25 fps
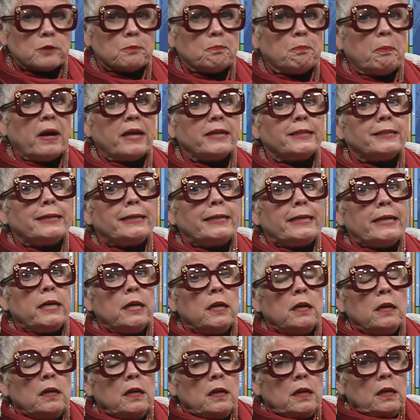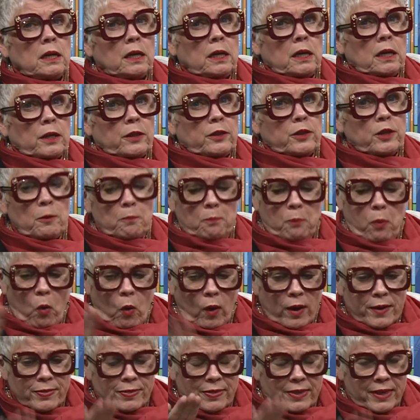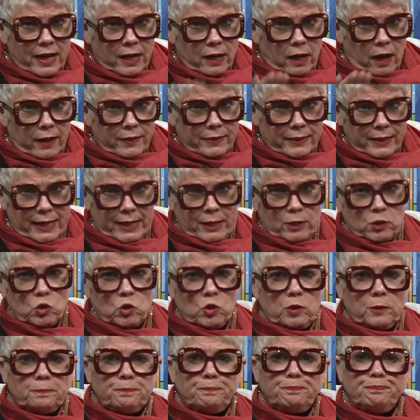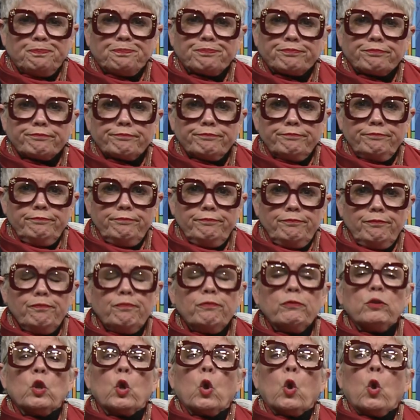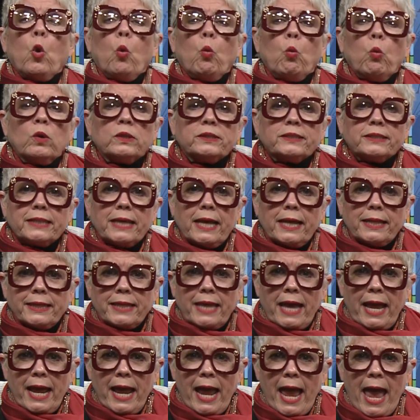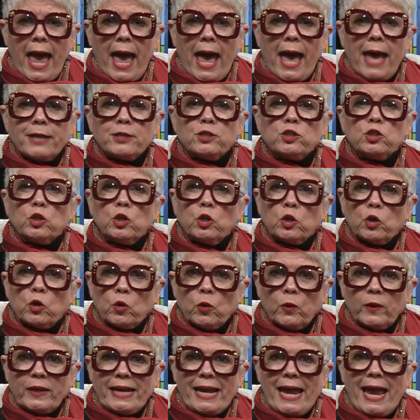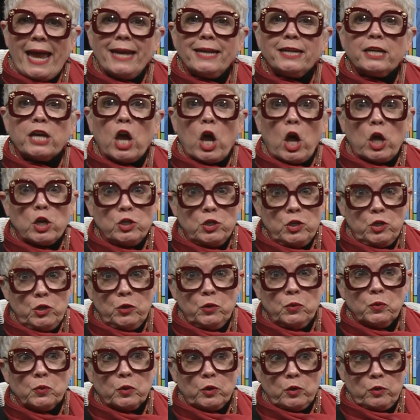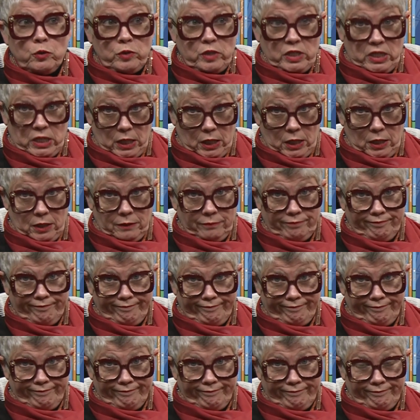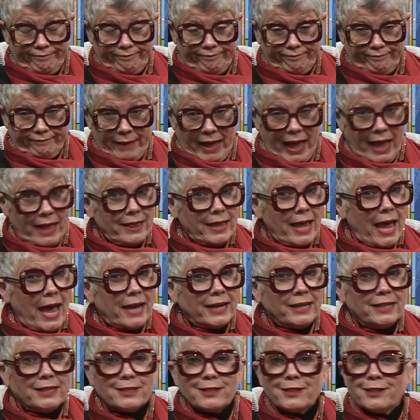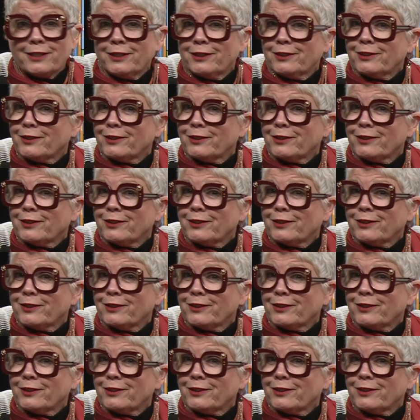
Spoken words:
But the important thing on this was that they had to create a new routine, and that isn't